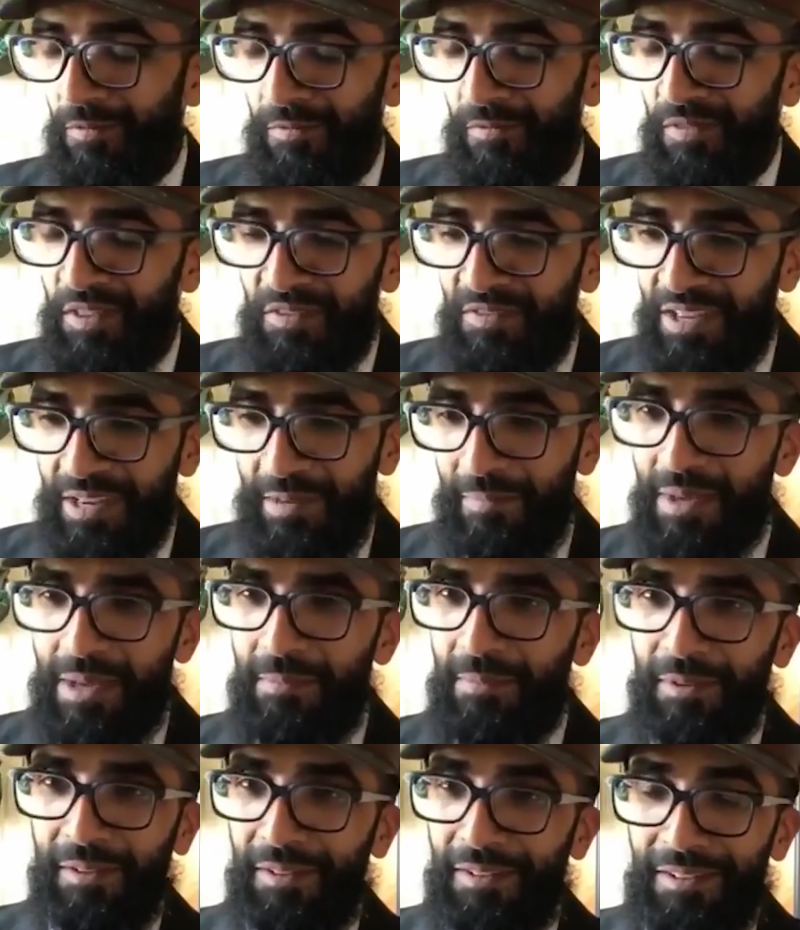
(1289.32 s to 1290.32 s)
15
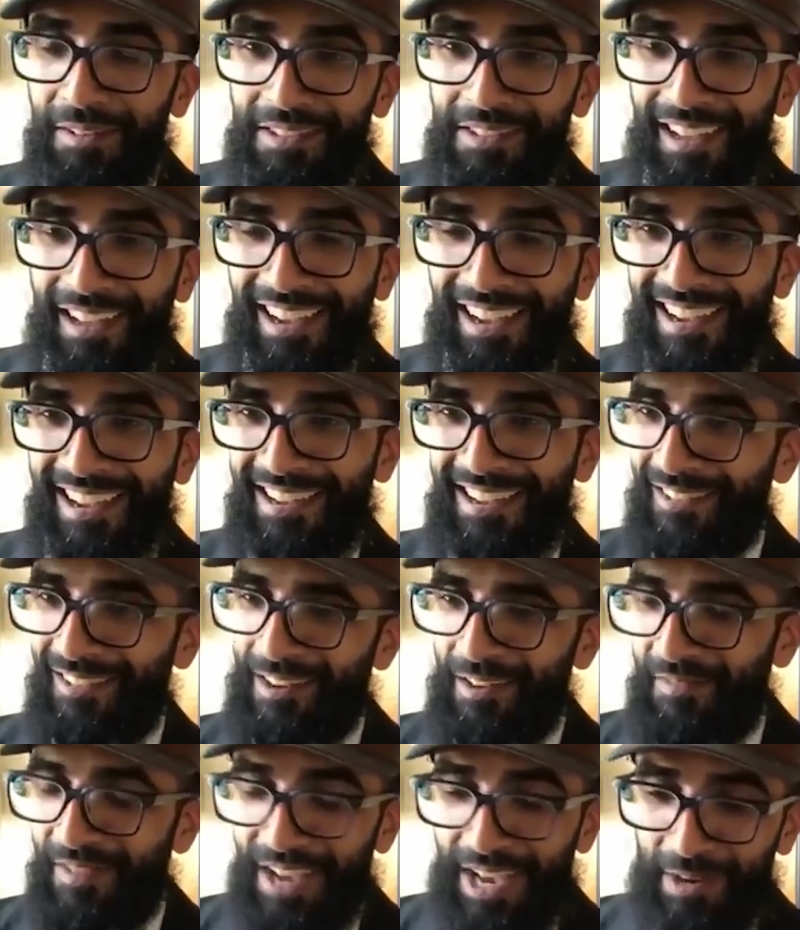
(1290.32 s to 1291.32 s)
people
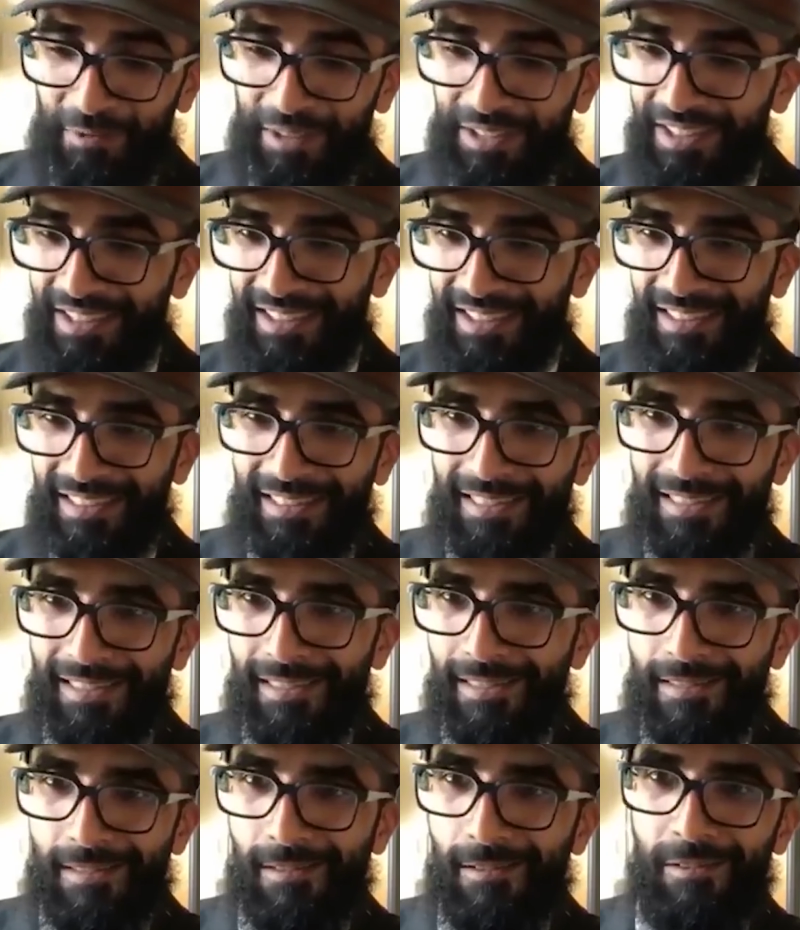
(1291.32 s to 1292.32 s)
or a van with
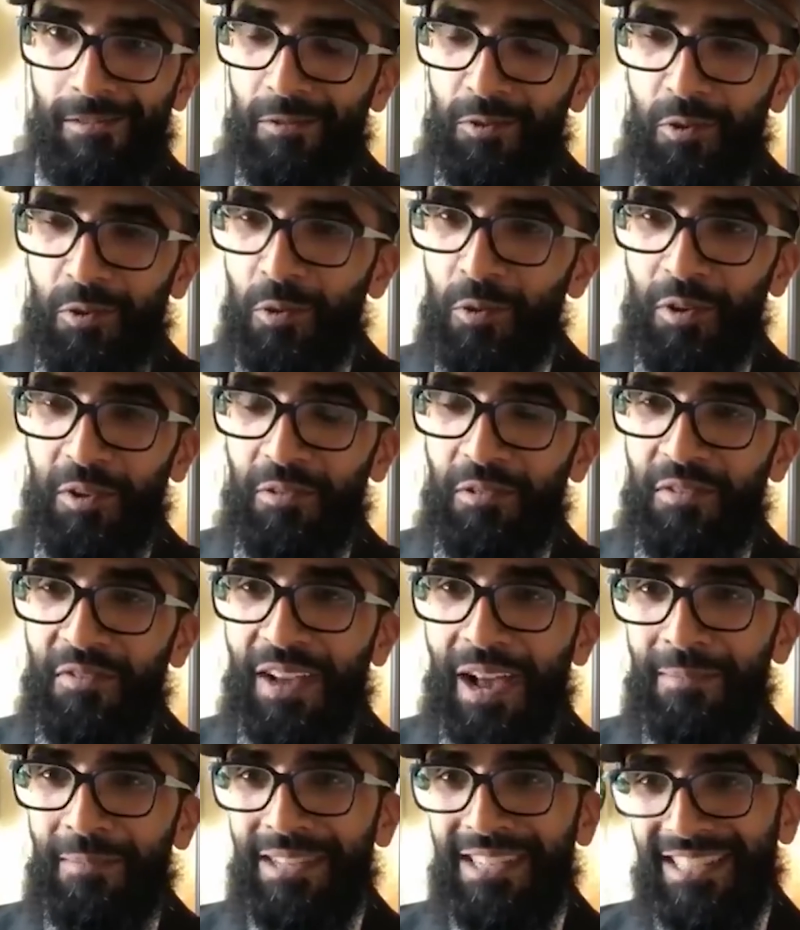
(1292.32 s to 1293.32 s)
two or three
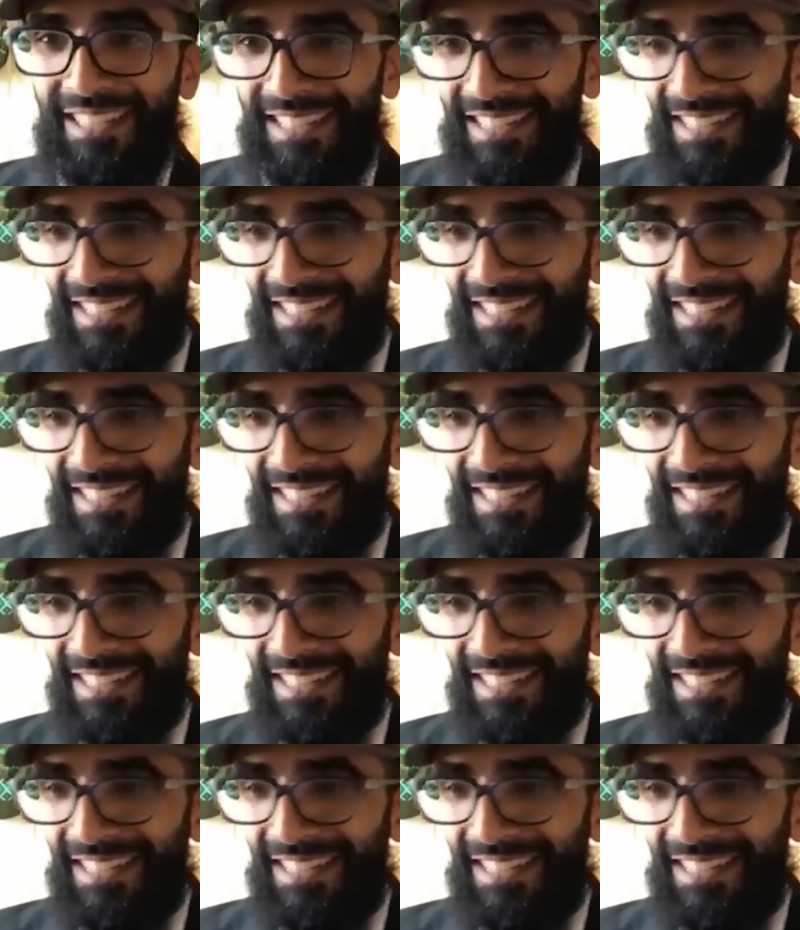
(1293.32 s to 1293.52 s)
families.